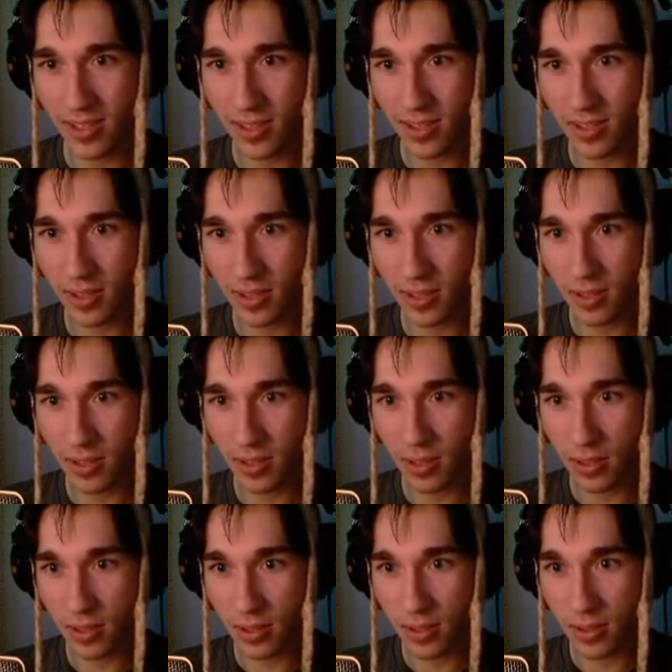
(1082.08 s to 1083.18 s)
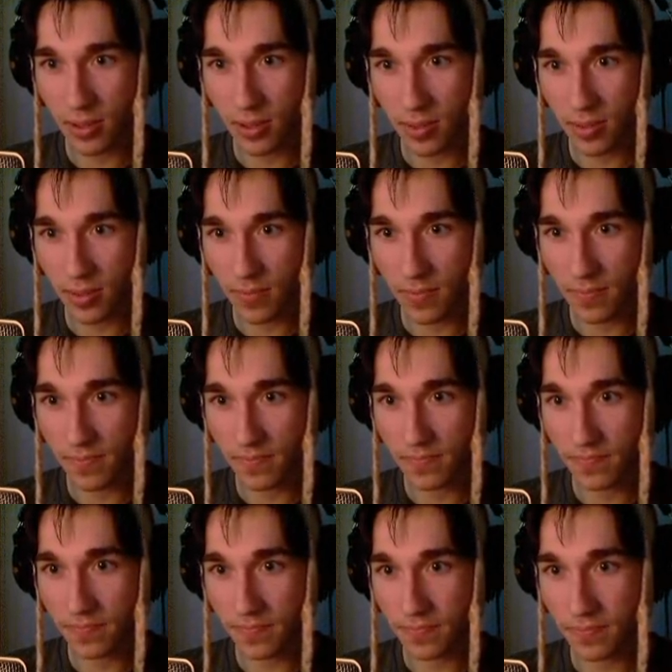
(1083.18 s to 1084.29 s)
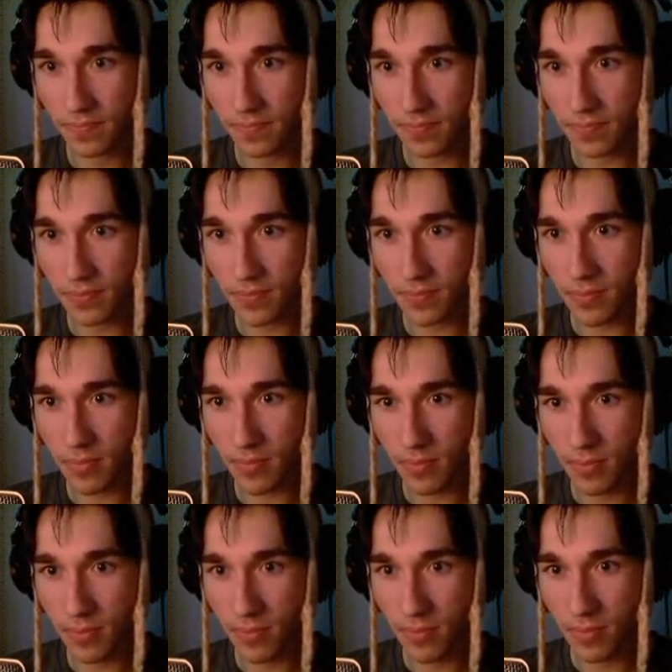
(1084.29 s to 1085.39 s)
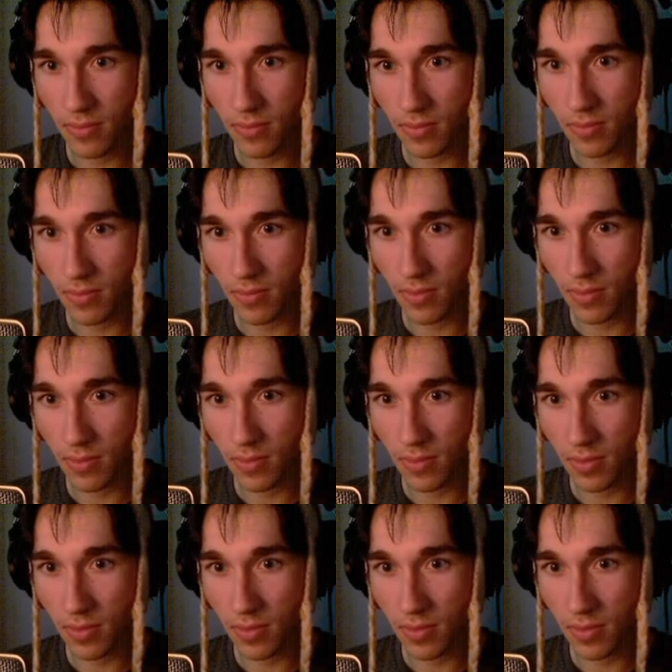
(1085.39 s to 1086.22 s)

Nobody speaks.